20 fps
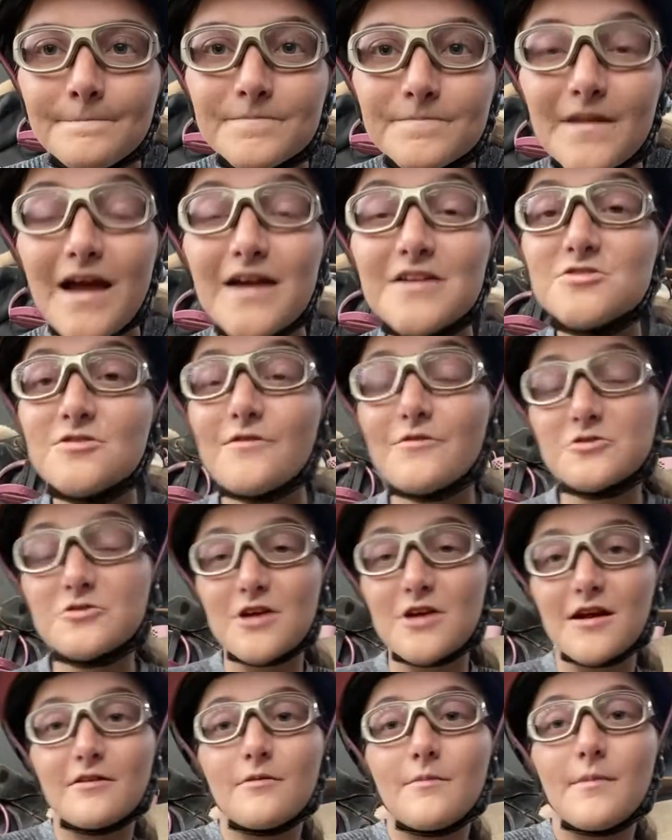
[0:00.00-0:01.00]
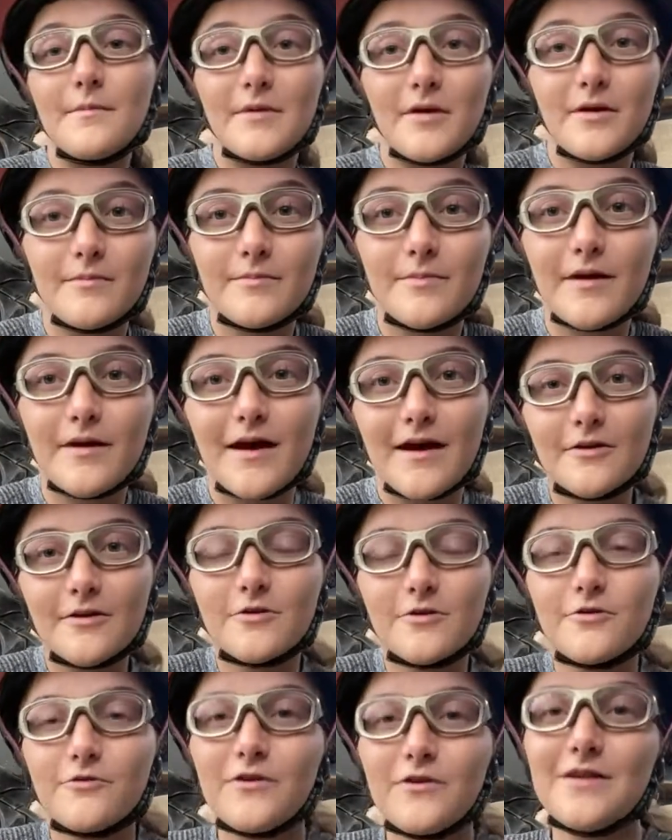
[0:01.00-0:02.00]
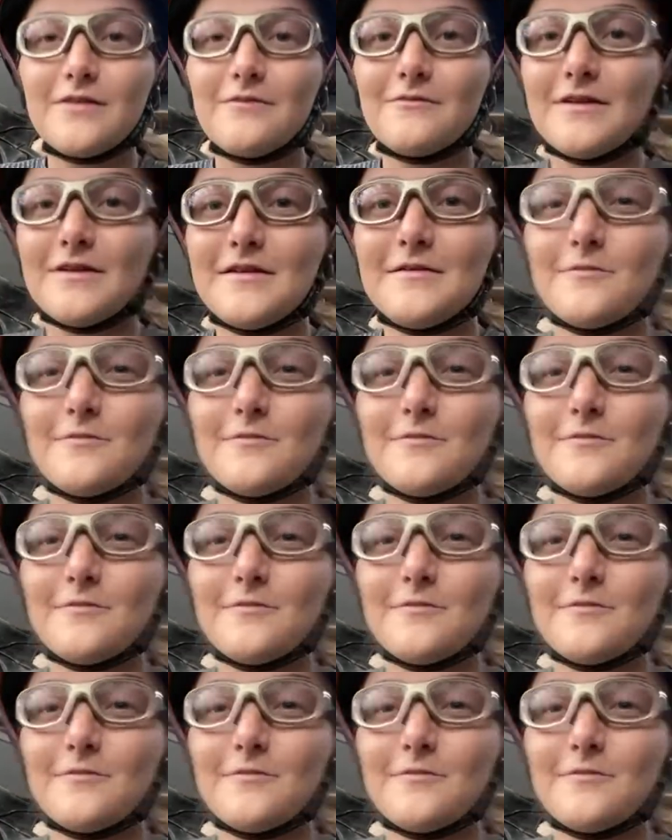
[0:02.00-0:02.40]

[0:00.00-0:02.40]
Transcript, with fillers: I do have a track on my barn, but I don't know if we can really